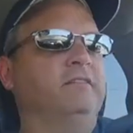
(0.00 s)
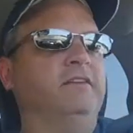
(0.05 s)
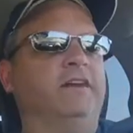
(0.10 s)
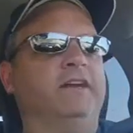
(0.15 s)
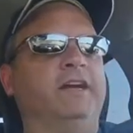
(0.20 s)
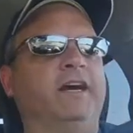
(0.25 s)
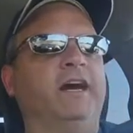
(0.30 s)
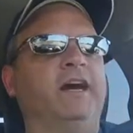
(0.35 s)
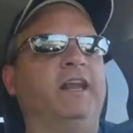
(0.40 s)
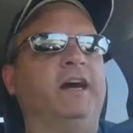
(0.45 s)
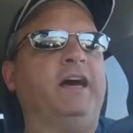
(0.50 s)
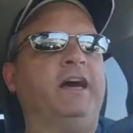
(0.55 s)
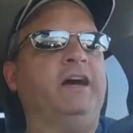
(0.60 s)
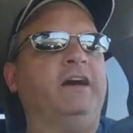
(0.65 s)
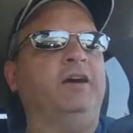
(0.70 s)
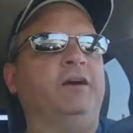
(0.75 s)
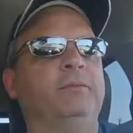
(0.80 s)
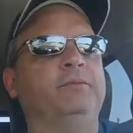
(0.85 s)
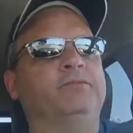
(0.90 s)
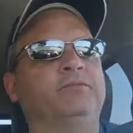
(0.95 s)
I got high
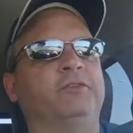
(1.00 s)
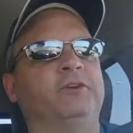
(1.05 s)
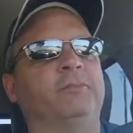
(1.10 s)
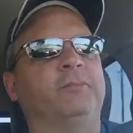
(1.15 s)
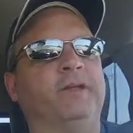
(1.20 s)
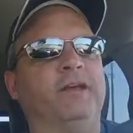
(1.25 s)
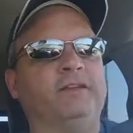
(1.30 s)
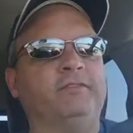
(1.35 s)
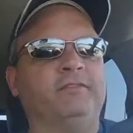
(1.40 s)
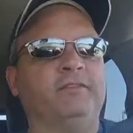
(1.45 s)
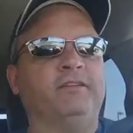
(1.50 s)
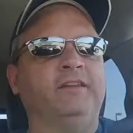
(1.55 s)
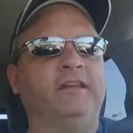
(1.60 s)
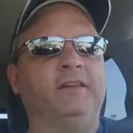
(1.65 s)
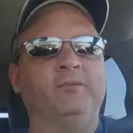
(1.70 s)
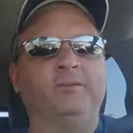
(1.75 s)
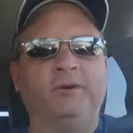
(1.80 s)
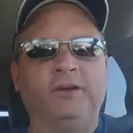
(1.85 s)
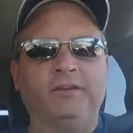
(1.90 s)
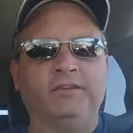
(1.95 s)
hopes for a place that
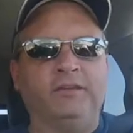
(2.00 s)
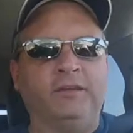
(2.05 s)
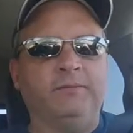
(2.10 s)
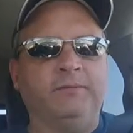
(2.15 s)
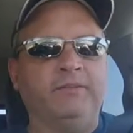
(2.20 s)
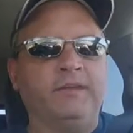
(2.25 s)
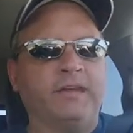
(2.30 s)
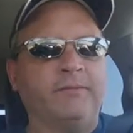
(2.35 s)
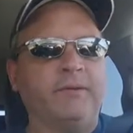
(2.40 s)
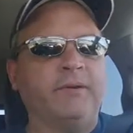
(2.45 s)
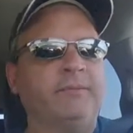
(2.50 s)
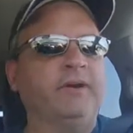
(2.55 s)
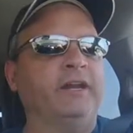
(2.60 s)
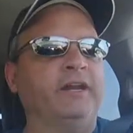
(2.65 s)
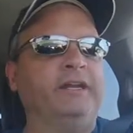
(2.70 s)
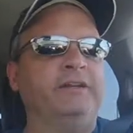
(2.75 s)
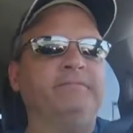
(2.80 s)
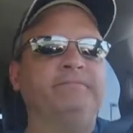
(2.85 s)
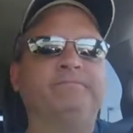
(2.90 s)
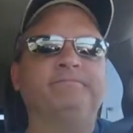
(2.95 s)
doesn't want to seem to take my
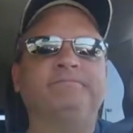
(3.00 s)
money.